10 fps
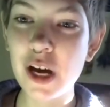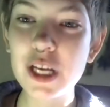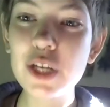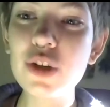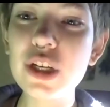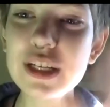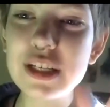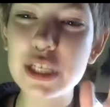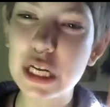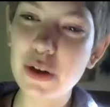you should
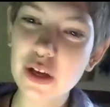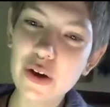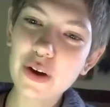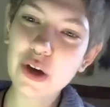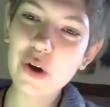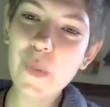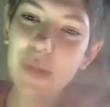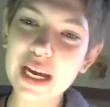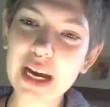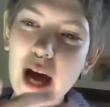just you know go, go
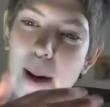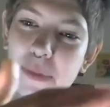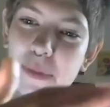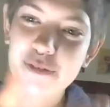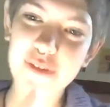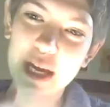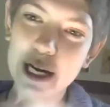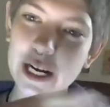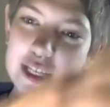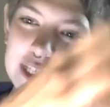like a couple feet
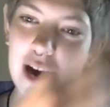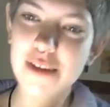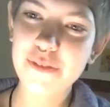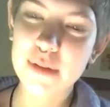aside from